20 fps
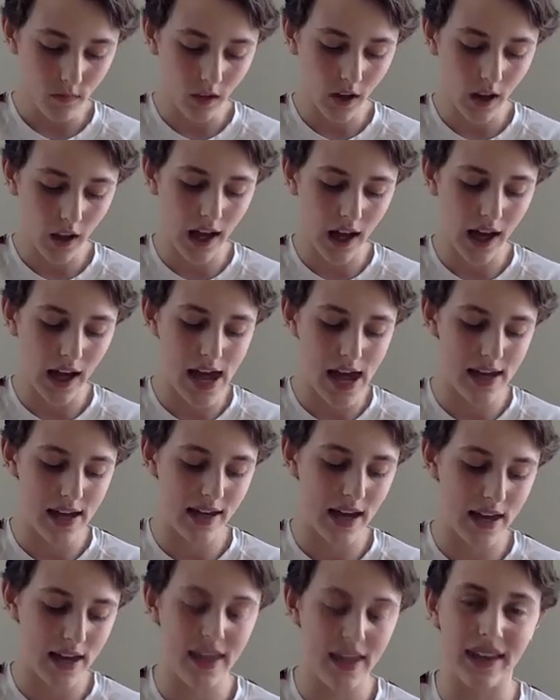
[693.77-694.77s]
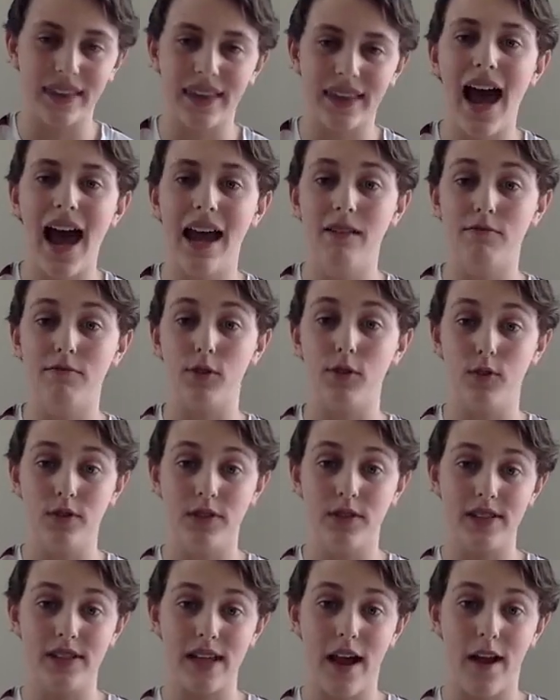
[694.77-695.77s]
And I think that
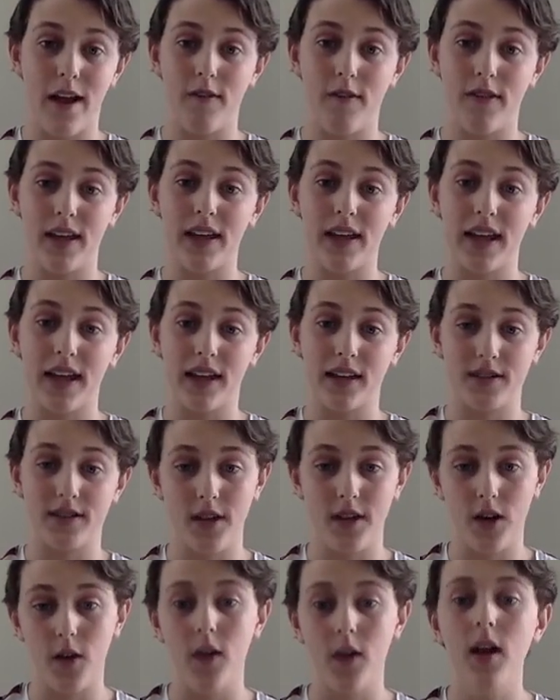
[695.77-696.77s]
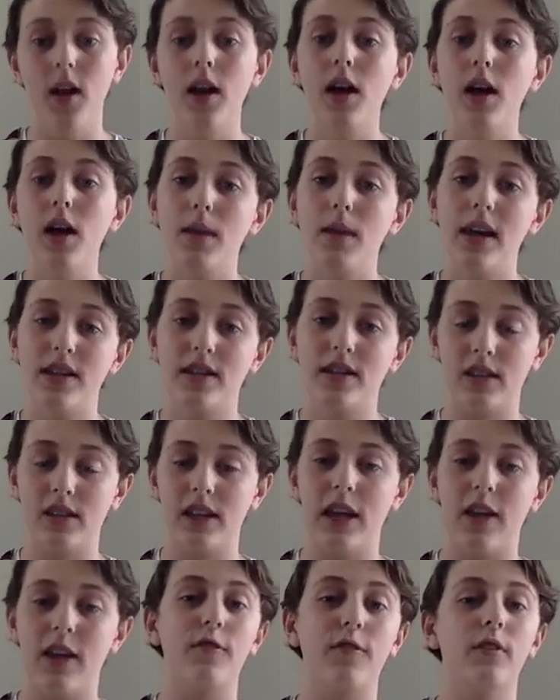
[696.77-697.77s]
influences how you're thinking. So
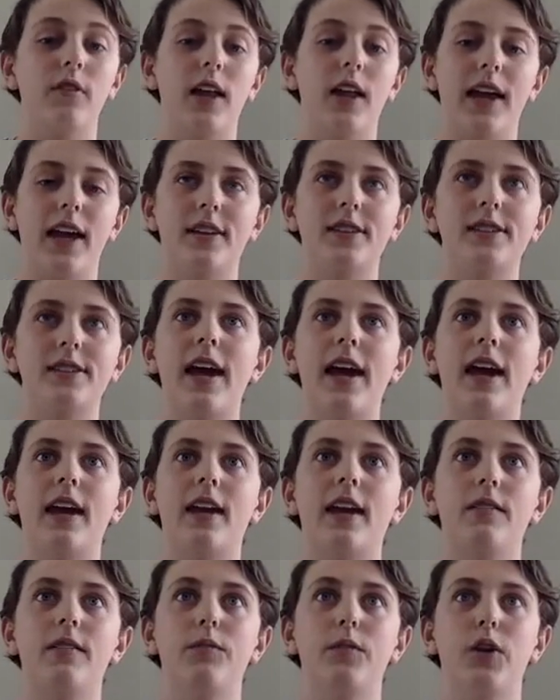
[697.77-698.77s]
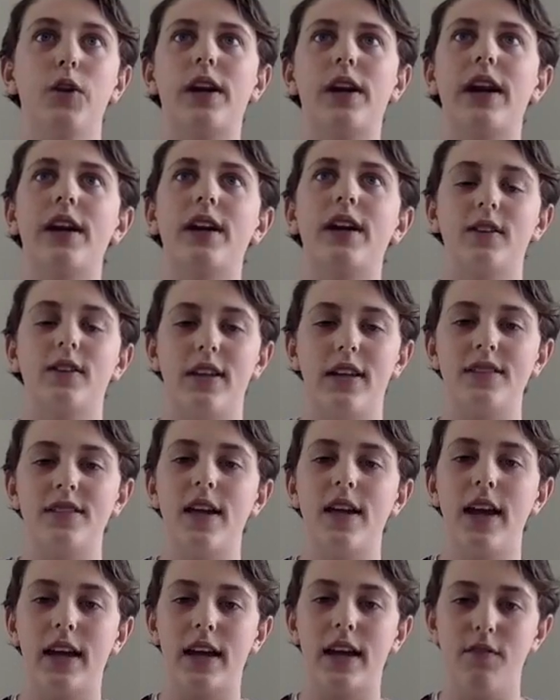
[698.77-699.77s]
basically, if you like, say you're a character that's
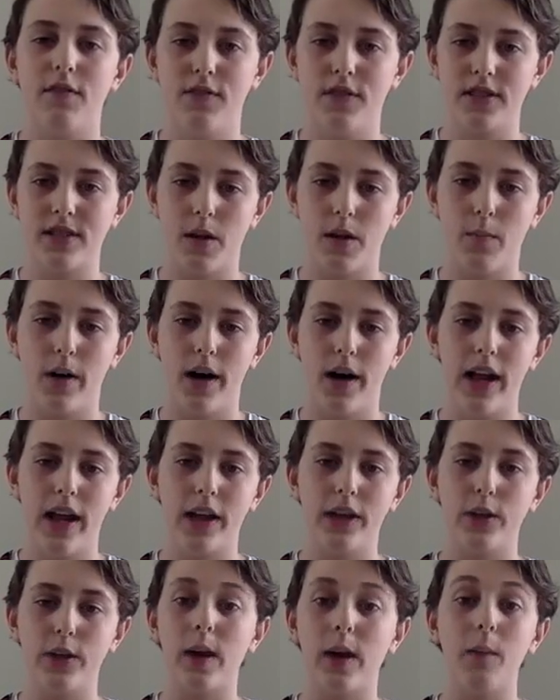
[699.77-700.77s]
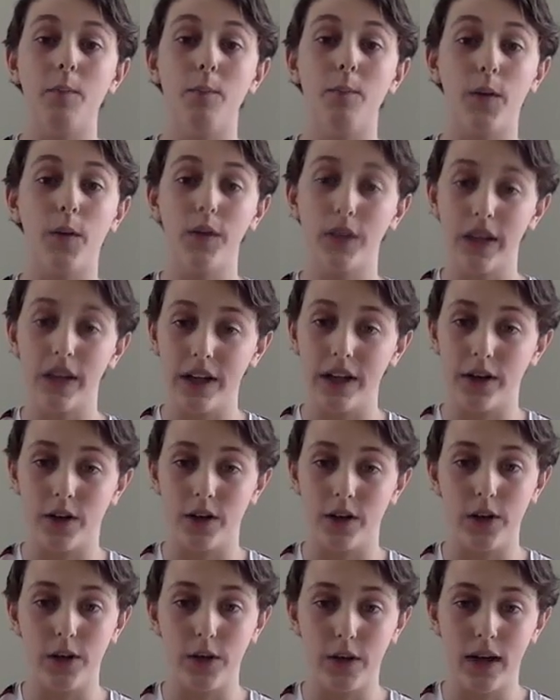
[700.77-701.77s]
standing up for someone and you get bullied or
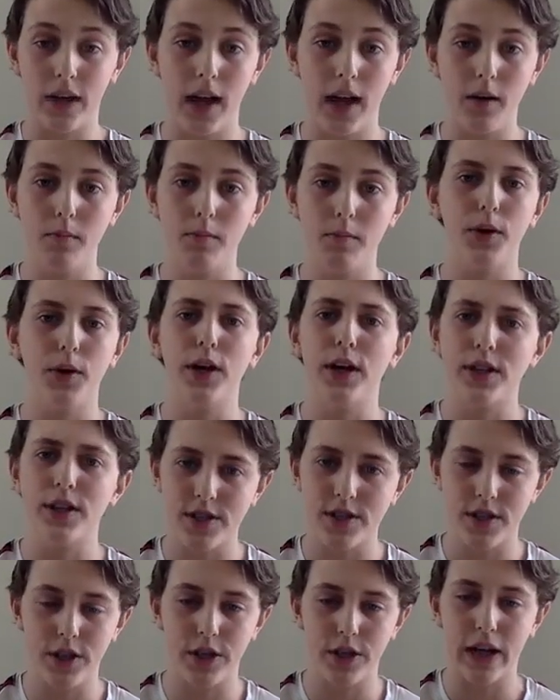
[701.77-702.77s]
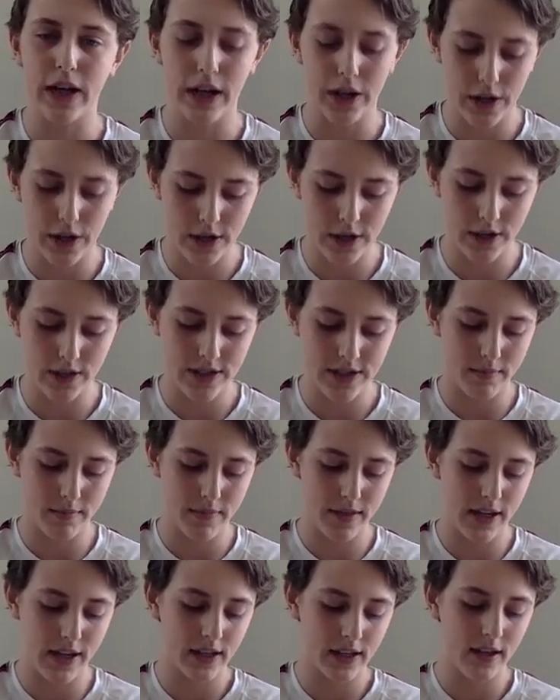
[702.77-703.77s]
you get pushed or you get hurt or
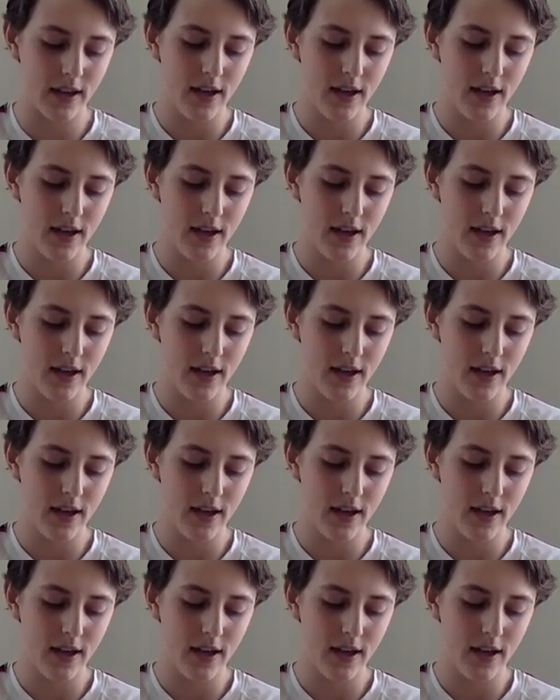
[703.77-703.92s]
something,